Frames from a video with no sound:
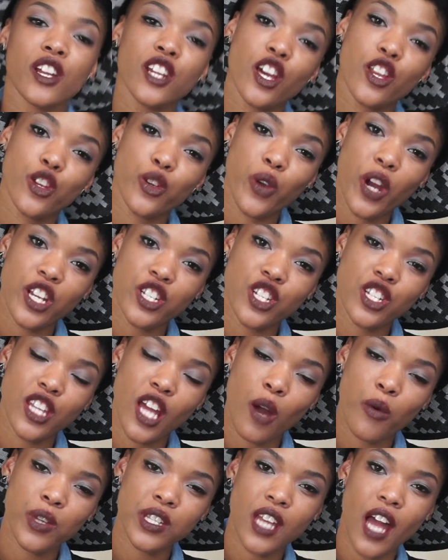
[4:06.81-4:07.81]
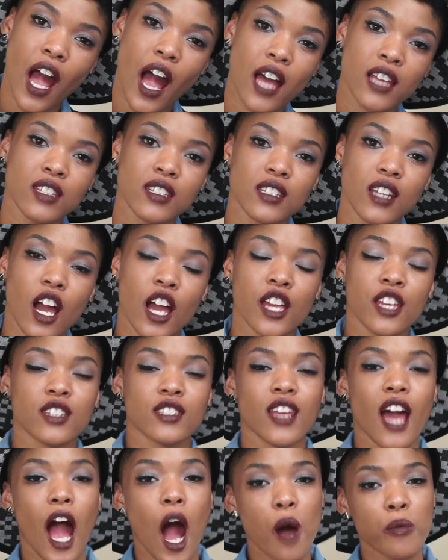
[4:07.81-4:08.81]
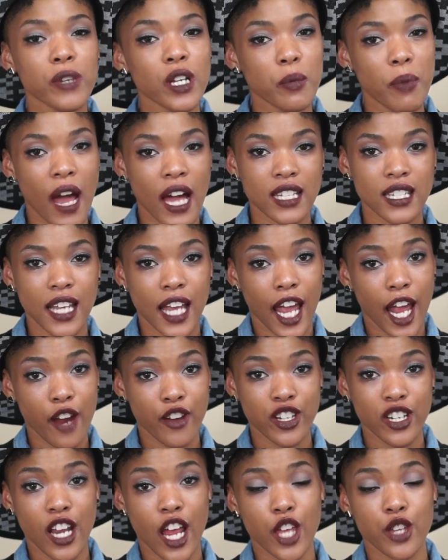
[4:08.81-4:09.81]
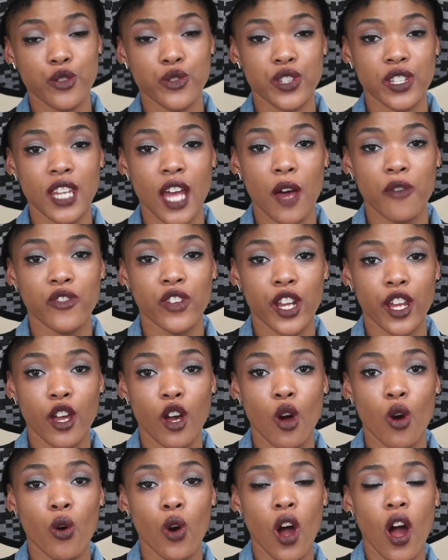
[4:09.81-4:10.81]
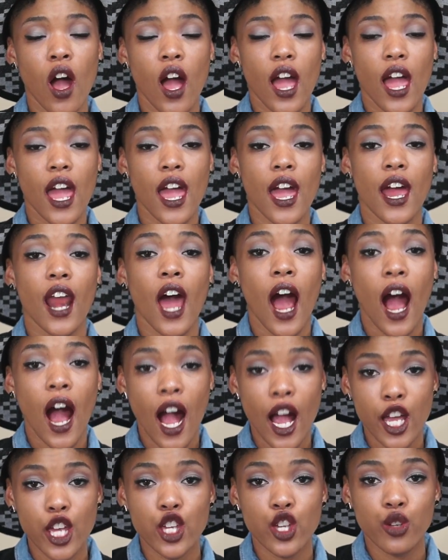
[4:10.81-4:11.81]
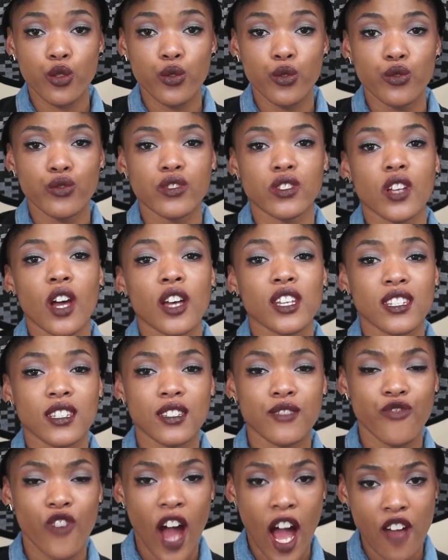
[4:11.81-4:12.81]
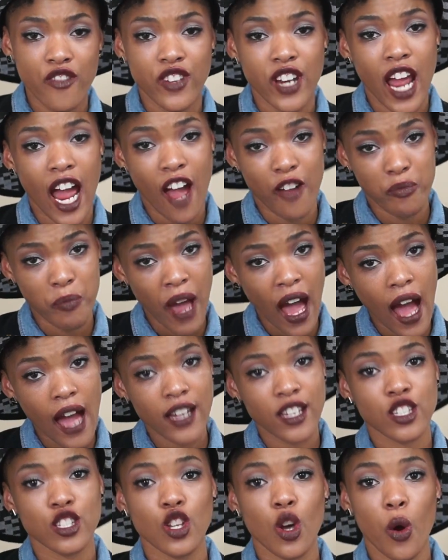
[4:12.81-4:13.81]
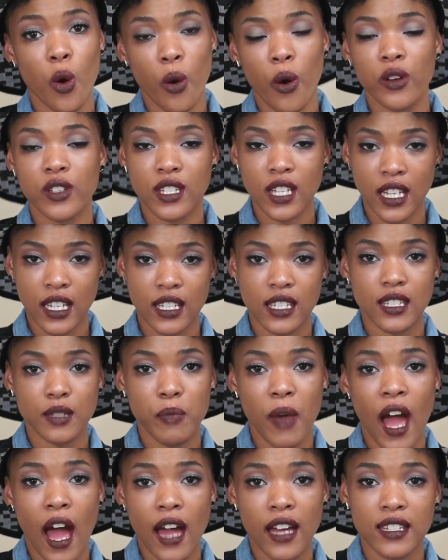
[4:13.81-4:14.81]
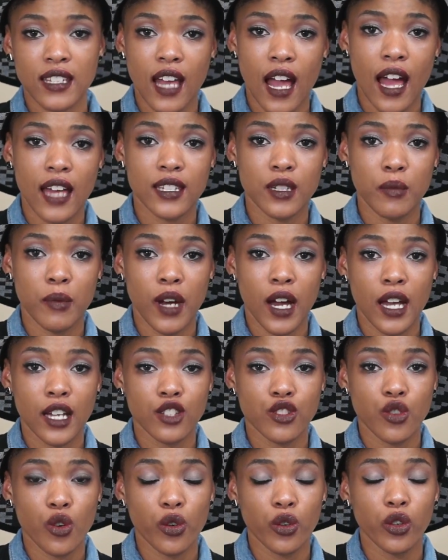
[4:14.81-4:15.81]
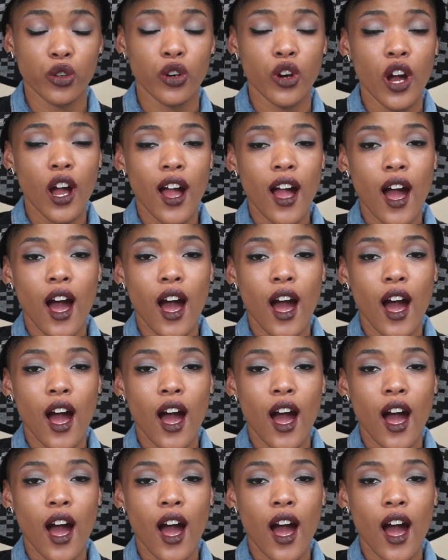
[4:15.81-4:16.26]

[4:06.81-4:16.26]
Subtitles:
Another question that was asked is how many packs of hair did I use in that video, and I used 5.5 packs, so 6 packs I had to buy in total.